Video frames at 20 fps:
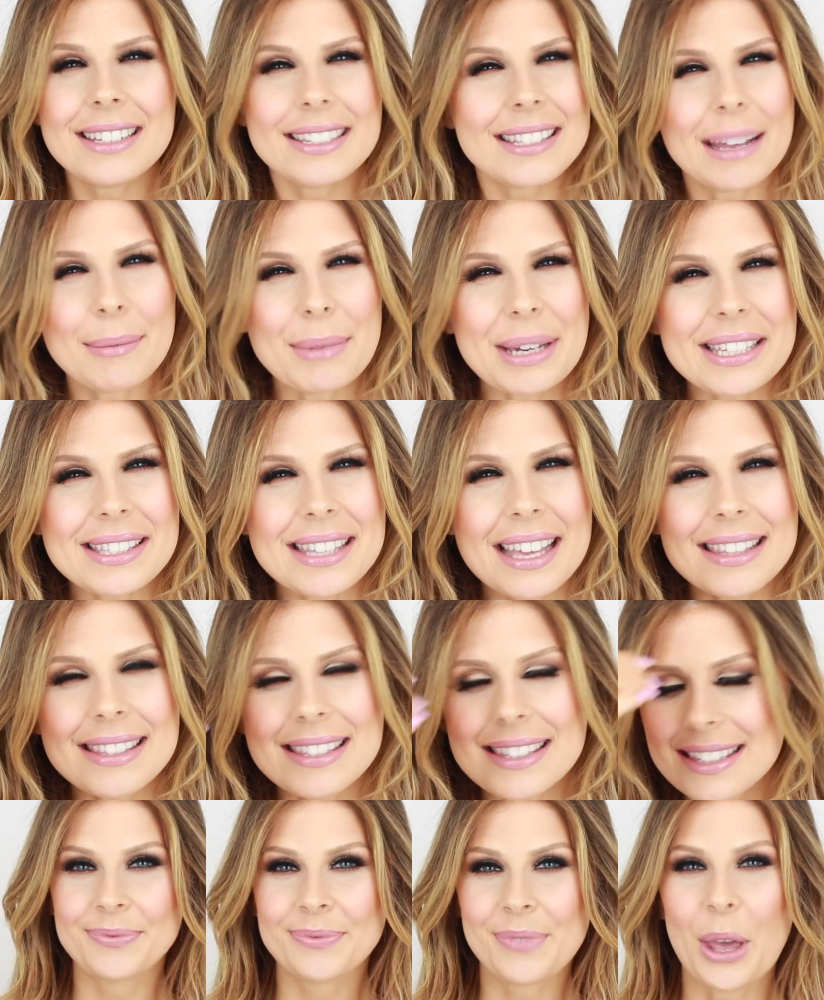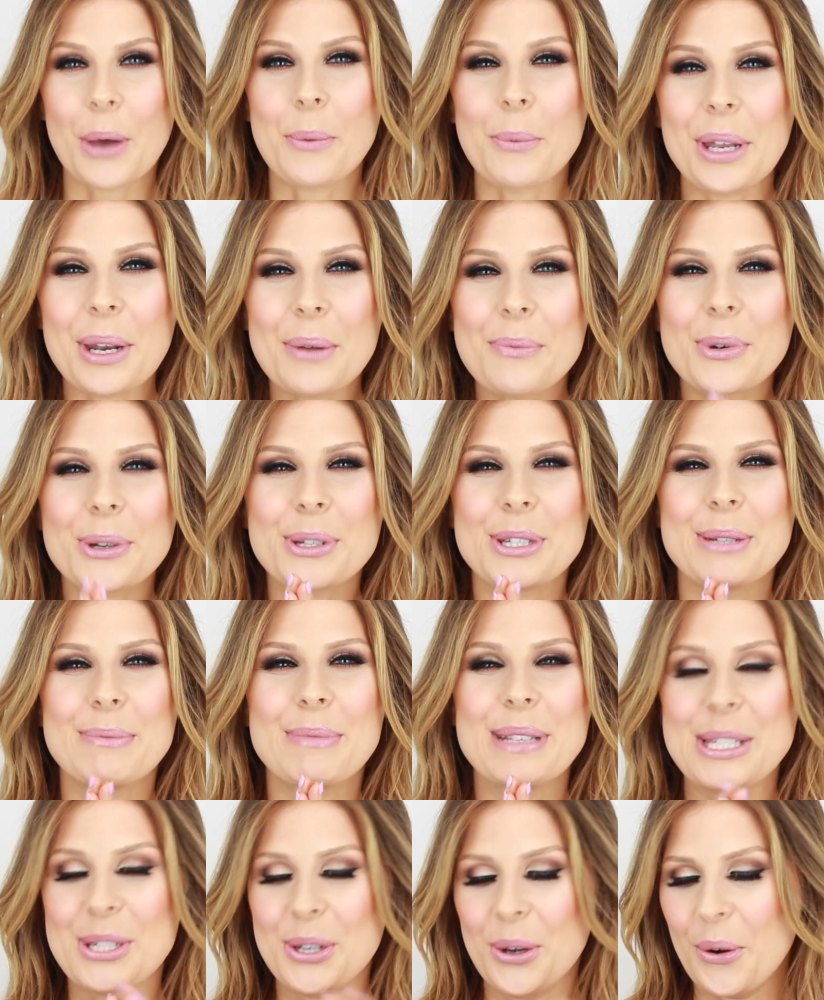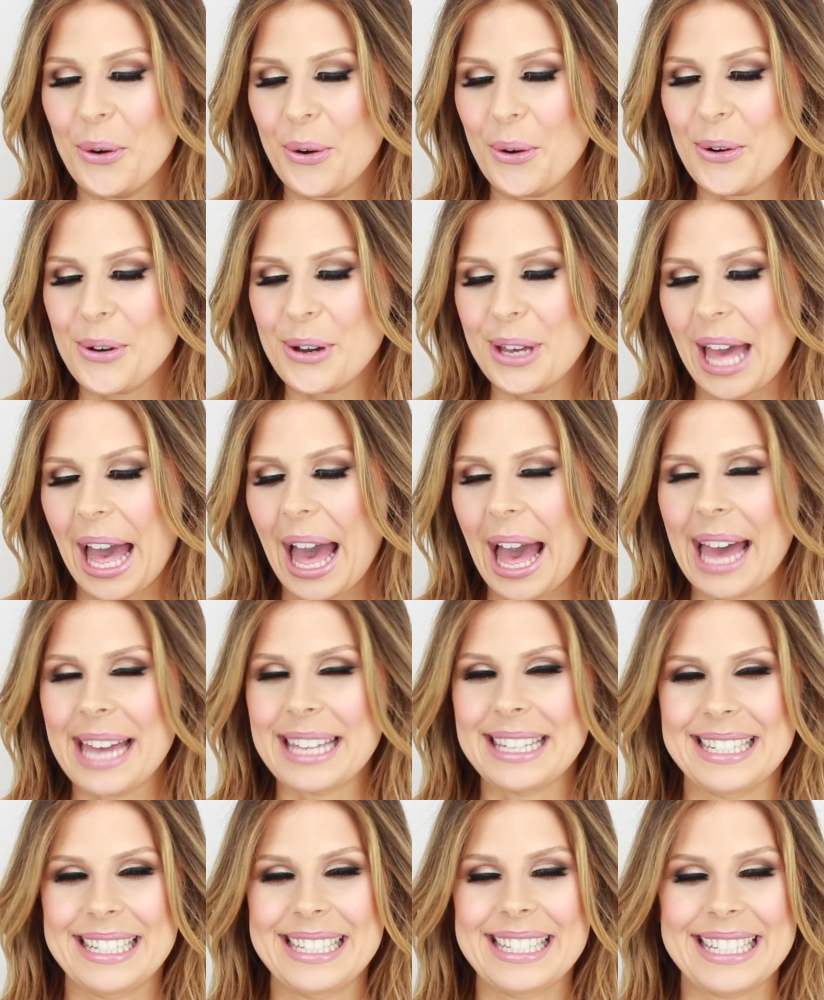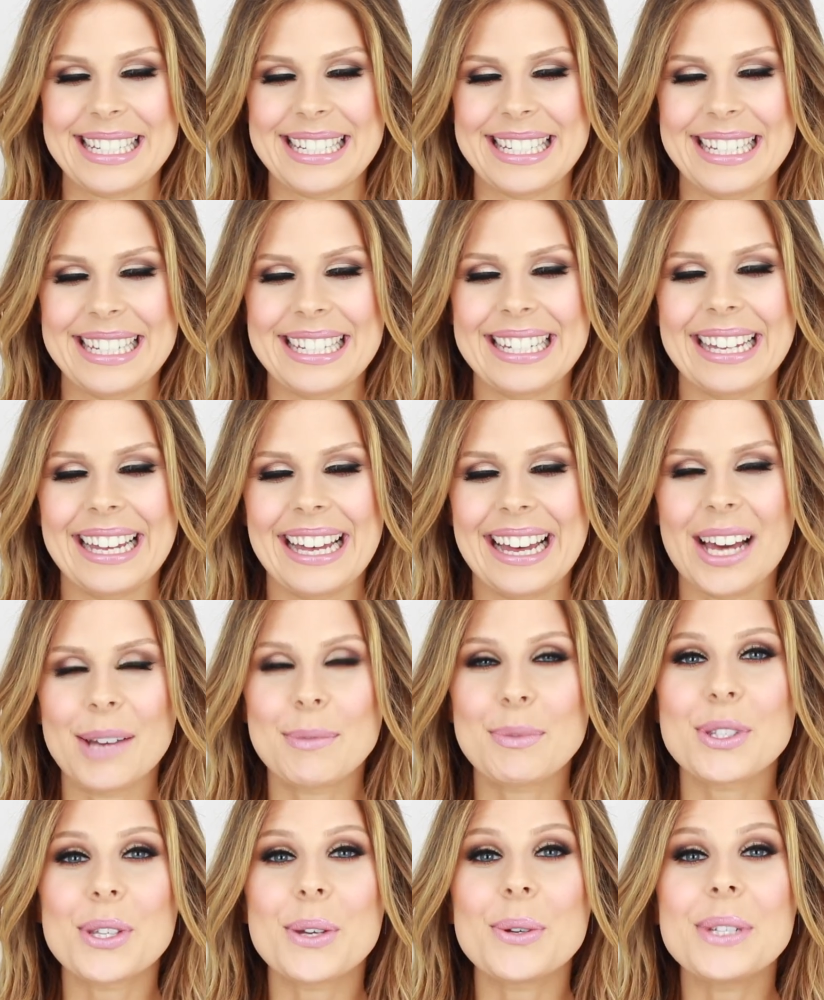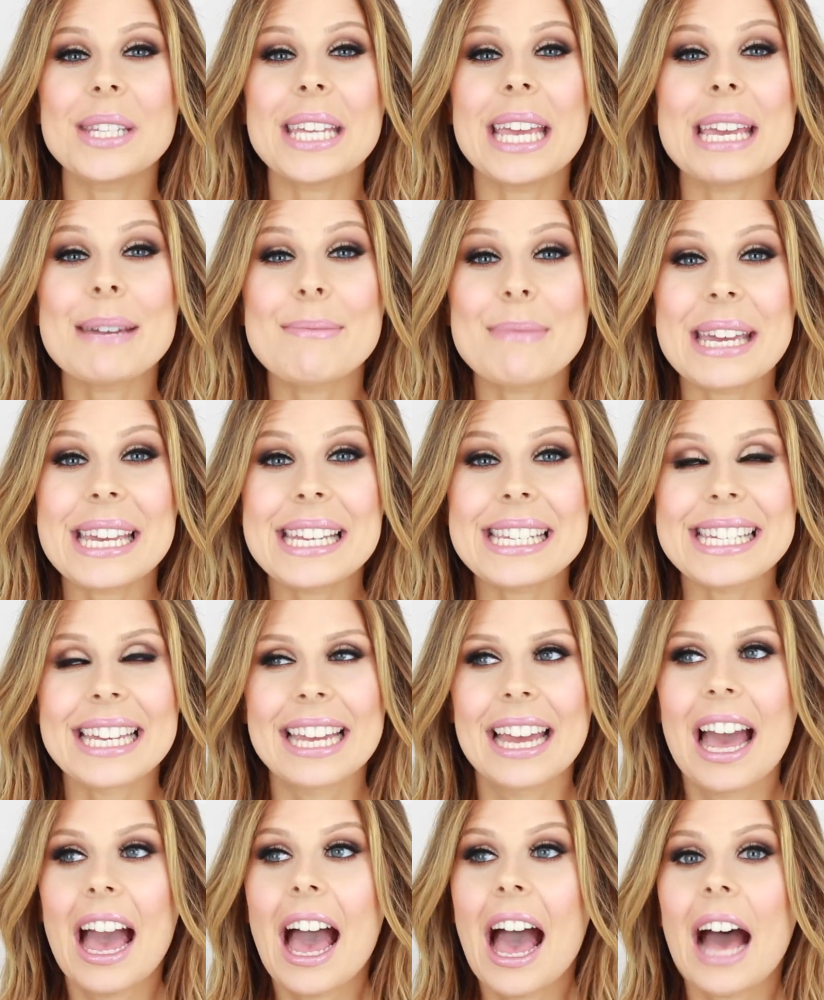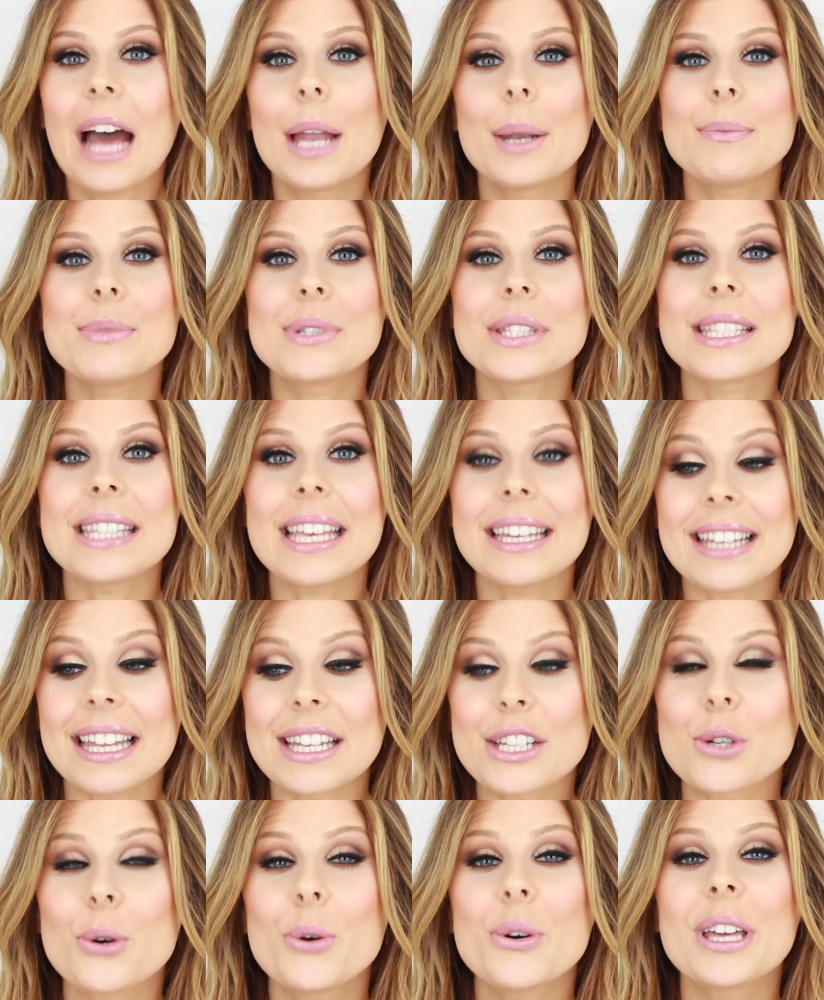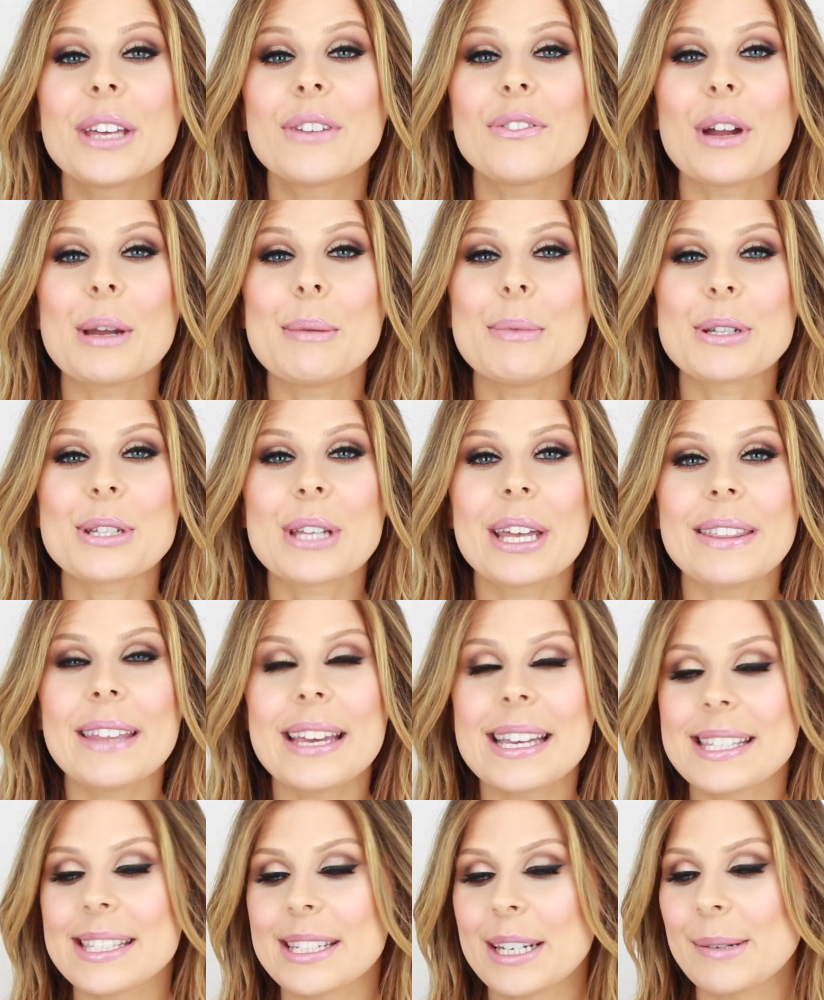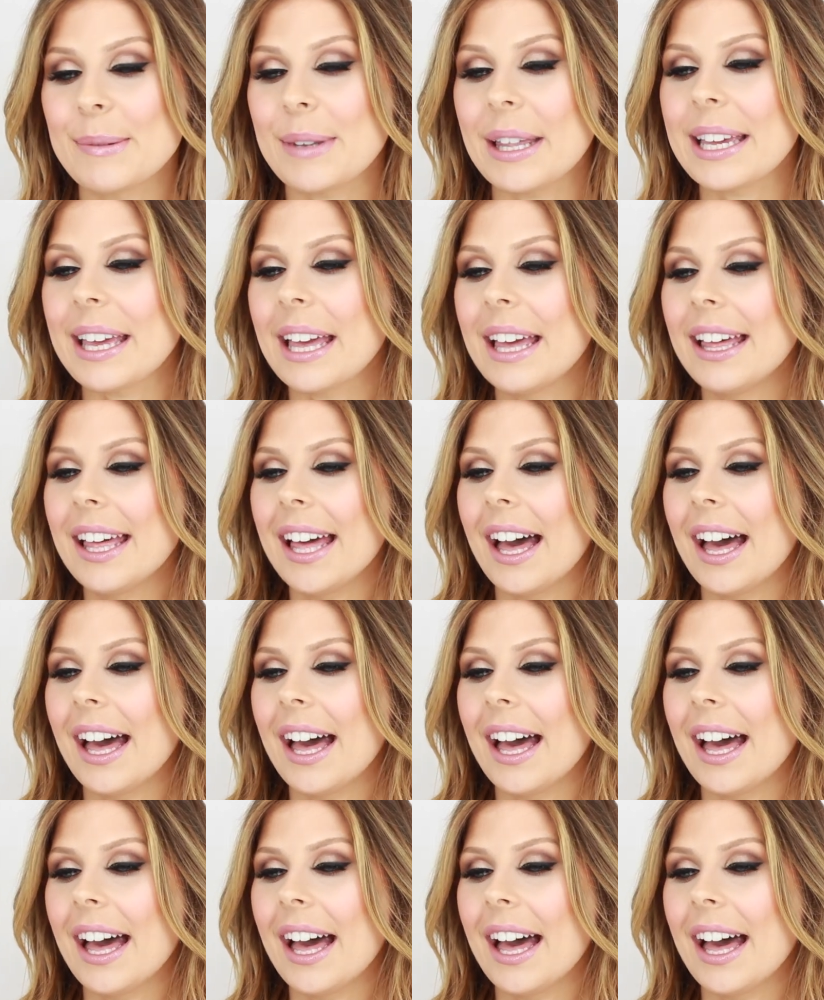Does that make sense? And when I'm watching me talk and I'm so timid and I'm like talking very much like this, and I'm like,